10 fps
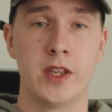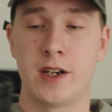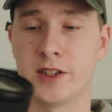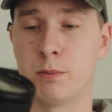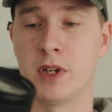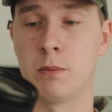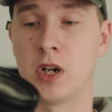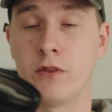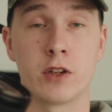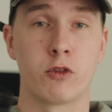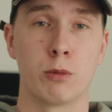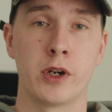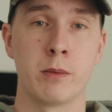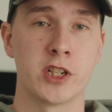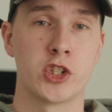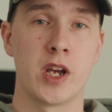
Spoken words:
It has been perfect for pretty much